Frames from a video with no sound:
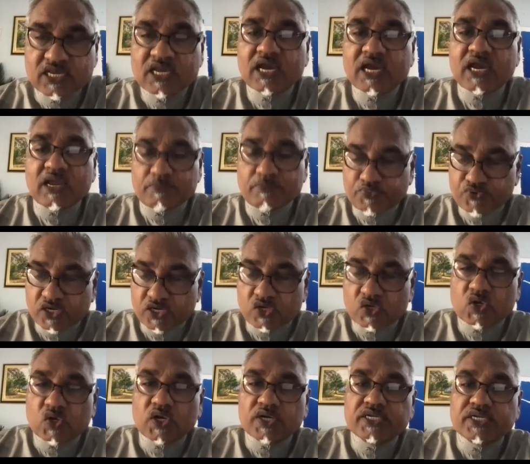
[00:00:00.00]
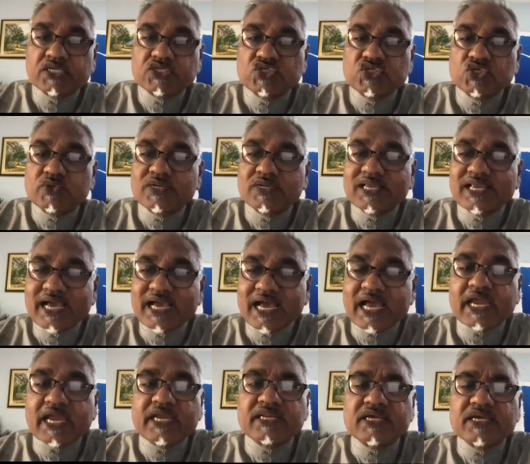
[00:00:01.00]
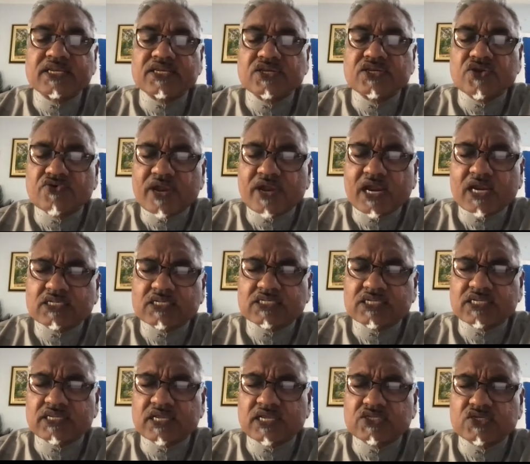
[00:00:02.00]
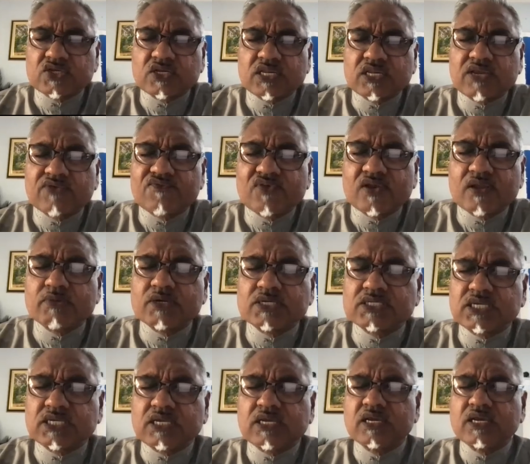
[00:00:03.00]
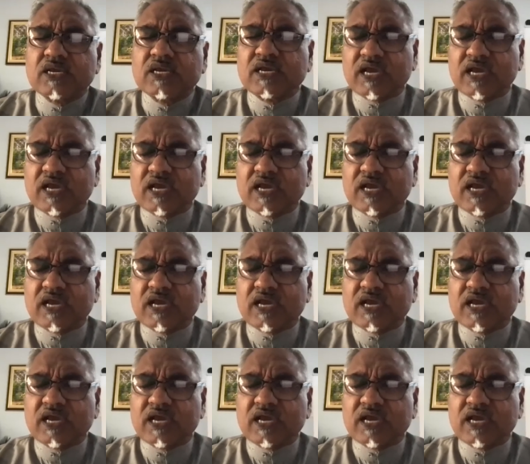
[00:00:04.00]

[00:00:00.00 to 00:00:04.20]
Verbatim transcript: I pray, Lord, that you will guide and direct and that you'd give liberty.